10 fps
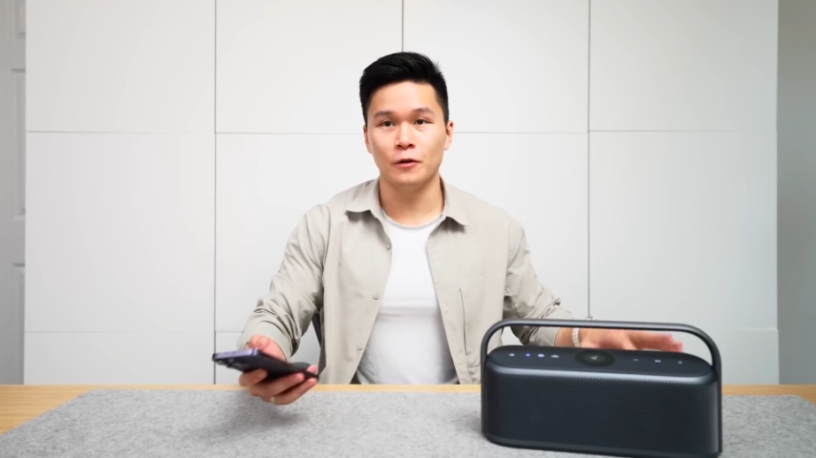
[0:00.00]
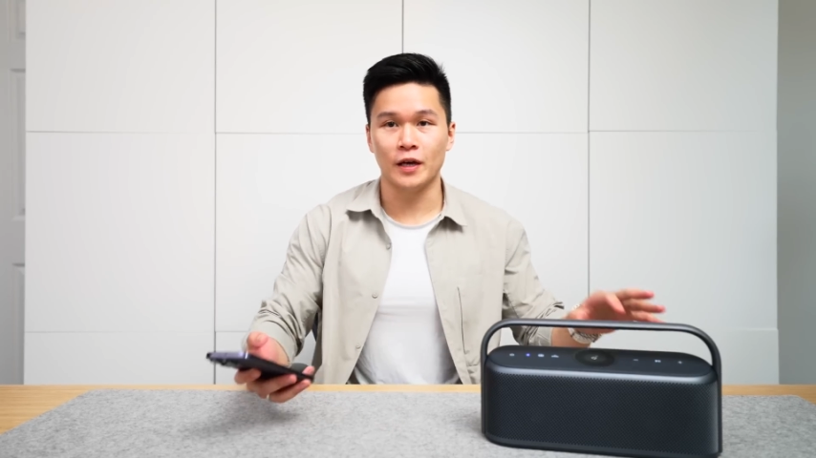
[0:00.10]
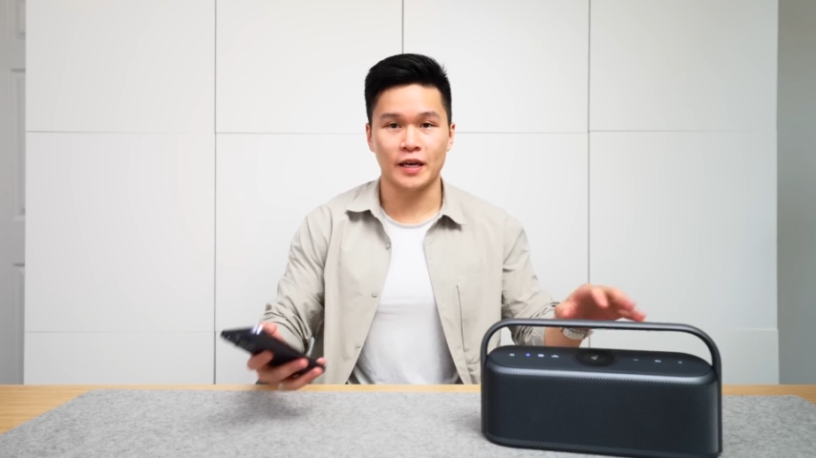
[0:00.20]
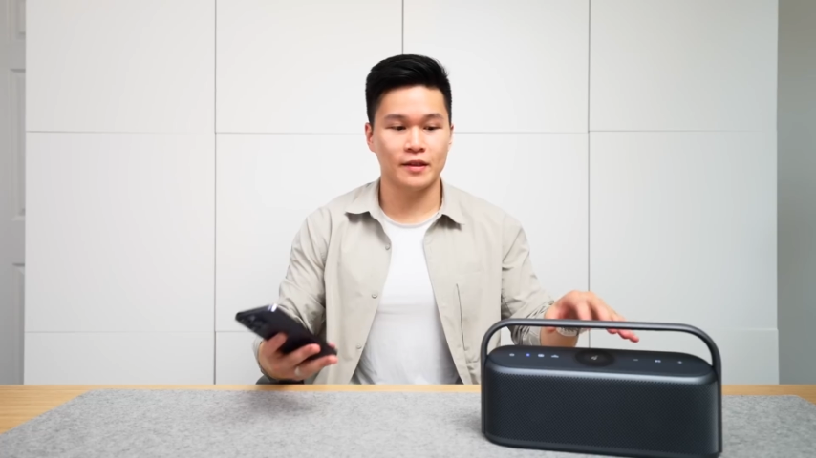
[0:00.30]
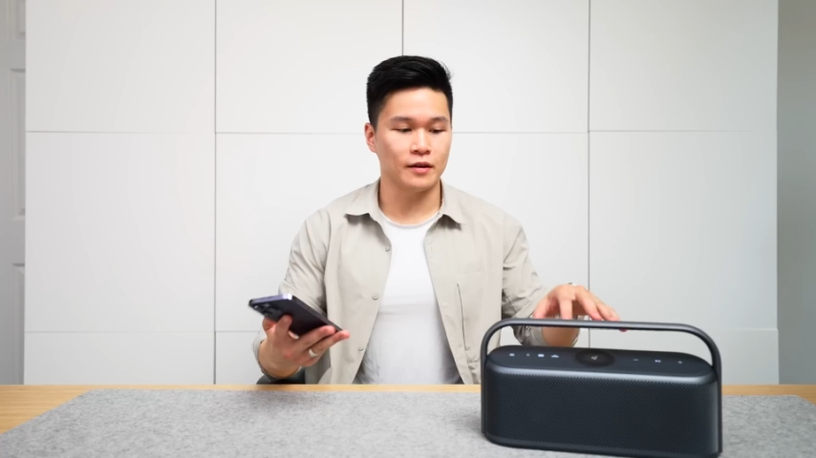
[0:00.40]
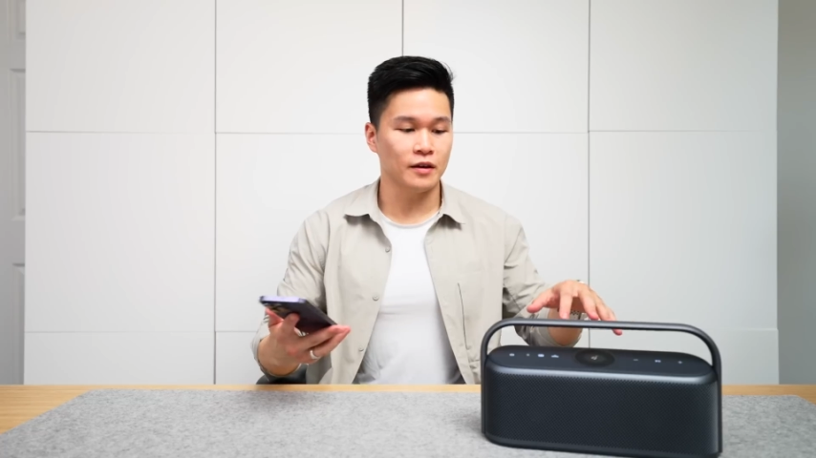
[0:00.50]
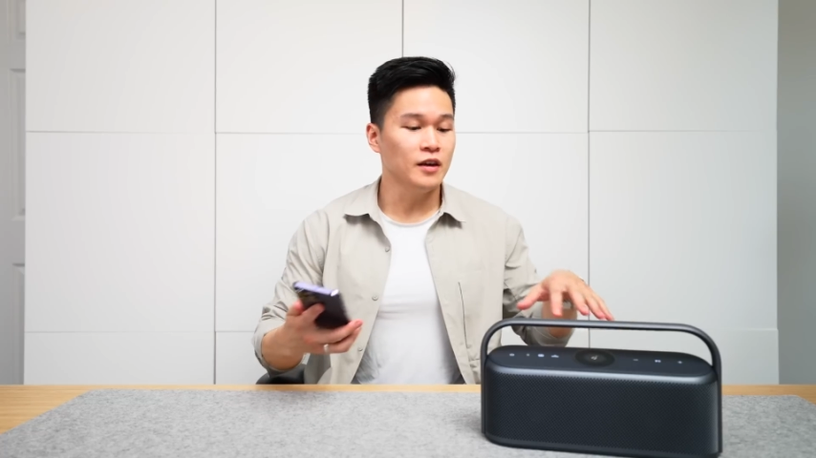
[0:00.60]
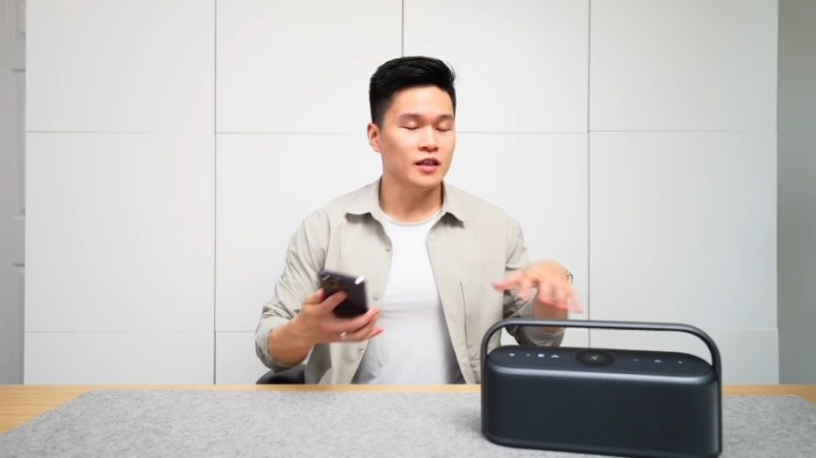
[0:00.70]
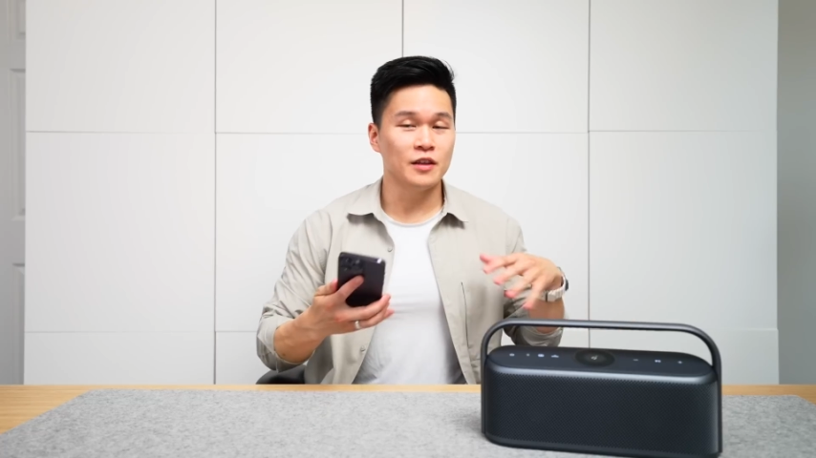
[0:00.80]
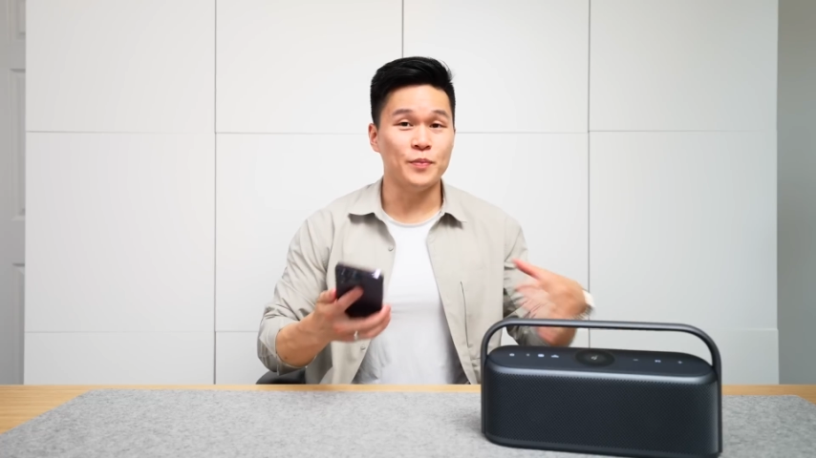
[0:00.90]
like the
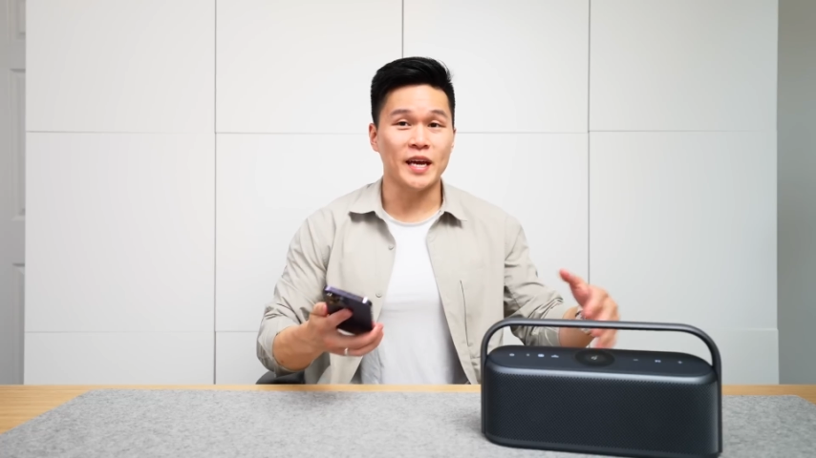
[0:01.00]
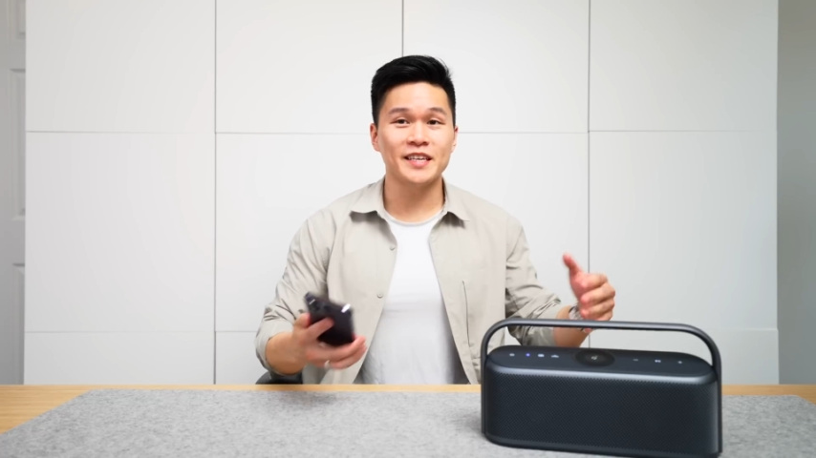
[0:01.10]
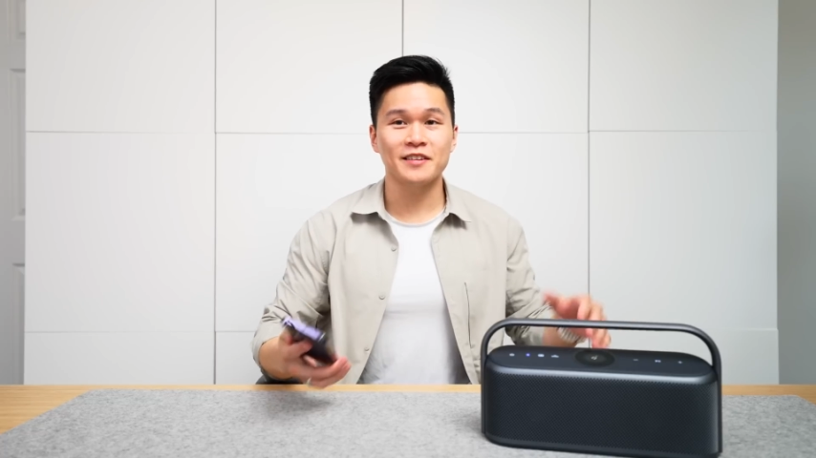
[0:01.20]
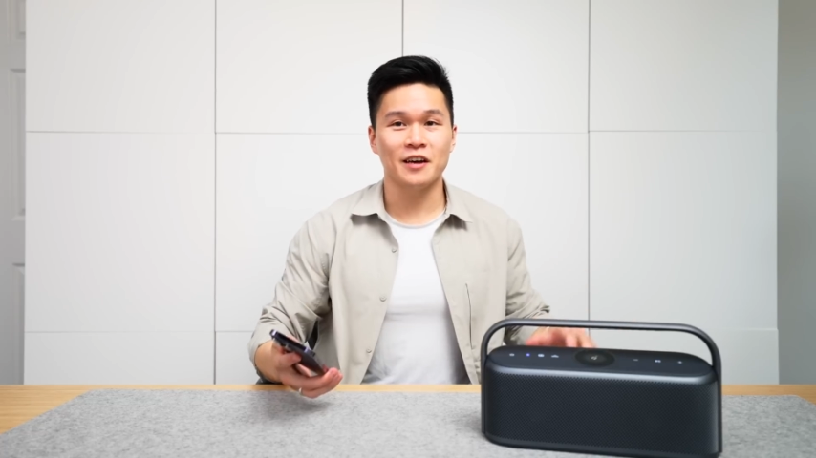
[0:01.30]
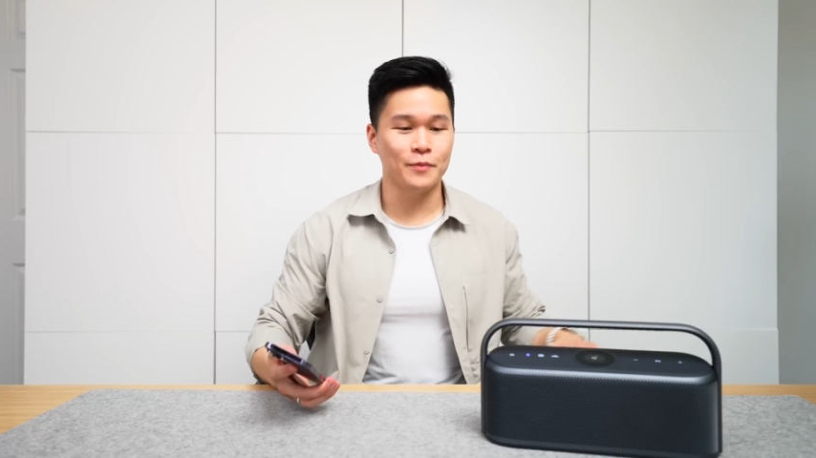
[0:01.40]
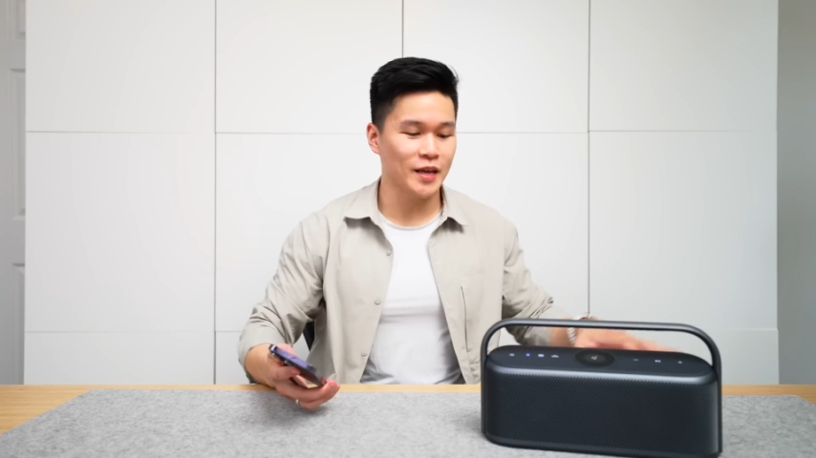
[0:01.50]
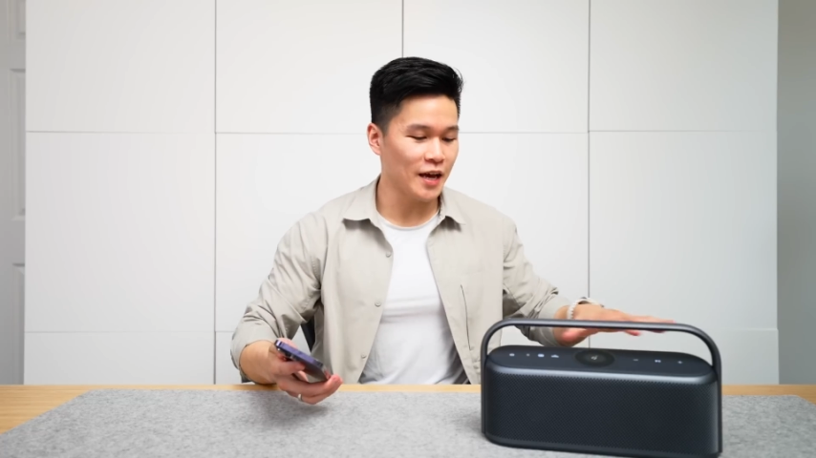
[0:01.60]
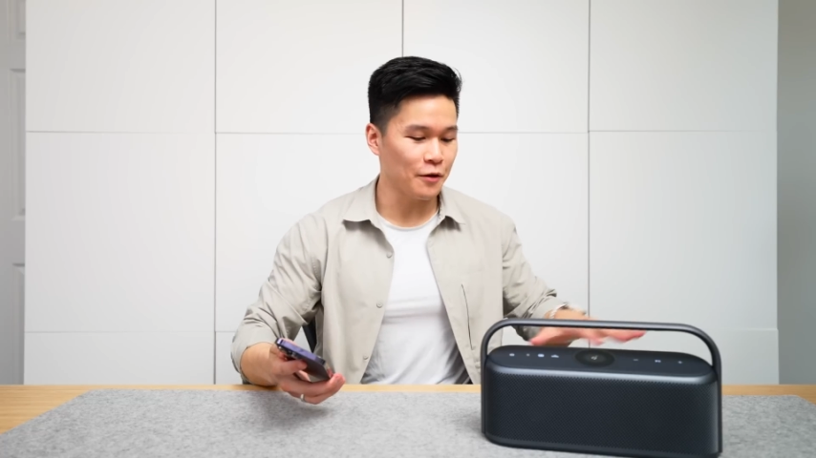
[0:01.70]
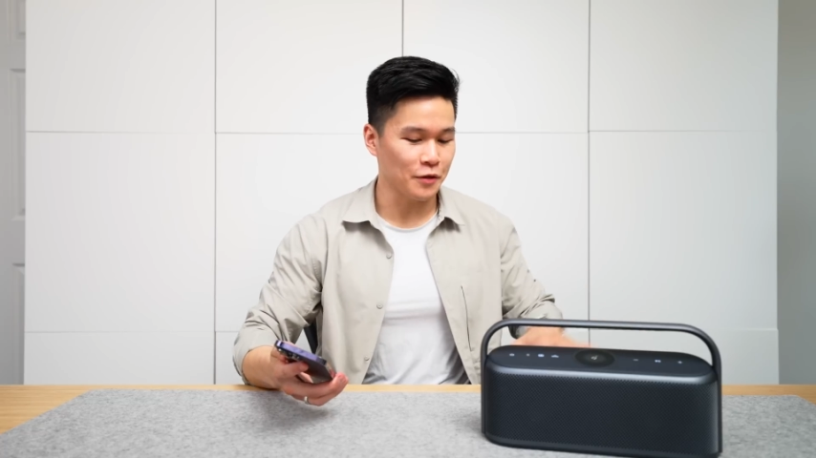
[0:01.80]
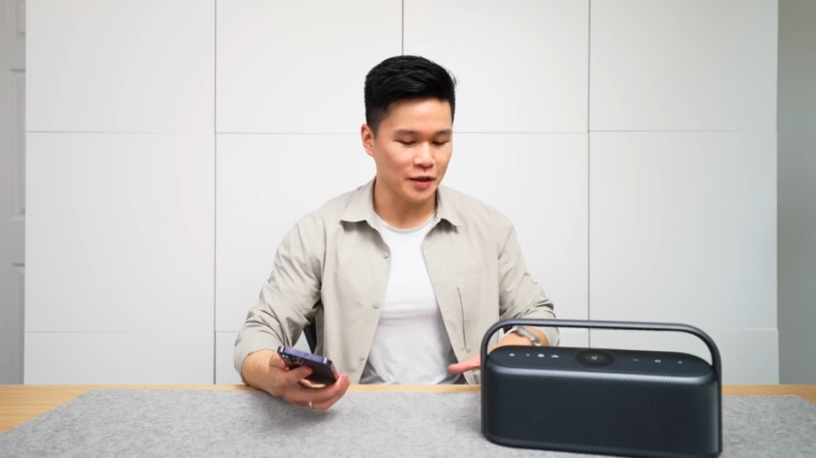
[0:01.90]
bass coming out.